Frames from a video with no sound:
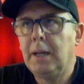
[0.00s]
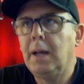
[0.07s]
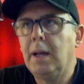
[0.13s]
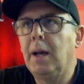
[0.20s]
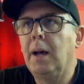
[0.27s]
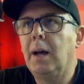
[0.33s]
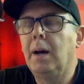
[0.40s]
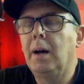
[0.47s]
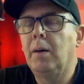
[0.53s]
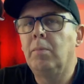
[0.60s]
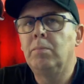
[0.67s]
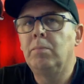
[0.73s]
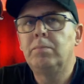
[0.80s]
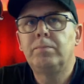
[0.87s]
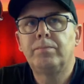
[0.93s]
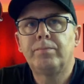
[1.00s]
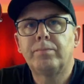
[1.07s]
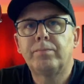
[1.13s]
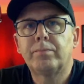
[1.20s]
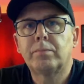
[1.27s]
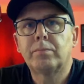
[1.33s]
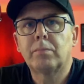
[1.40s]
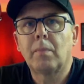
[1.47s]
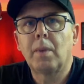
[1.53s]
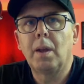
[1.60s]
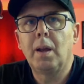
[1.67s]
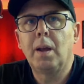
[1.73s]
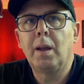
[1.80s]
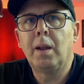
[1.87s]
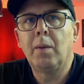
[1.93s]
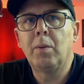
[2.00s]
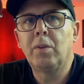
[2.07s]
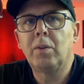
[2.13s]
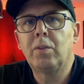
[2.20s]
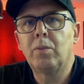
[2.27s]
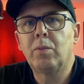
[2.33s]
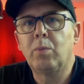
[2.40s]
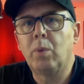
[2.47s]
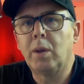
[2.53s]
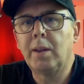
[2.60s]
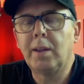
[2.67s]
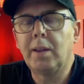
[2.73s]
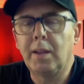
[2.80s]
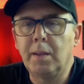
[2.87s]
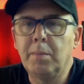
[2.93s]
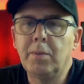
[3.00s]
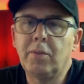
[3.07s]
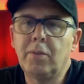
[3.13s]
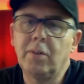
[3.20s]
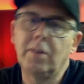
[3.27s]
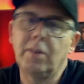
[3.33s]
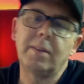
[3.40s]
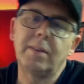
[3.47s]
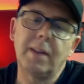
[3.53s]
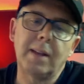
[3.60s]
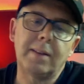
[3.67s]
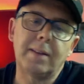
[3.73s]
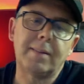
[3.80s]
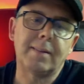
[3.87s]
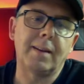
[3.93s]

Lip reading: And it was one of the images that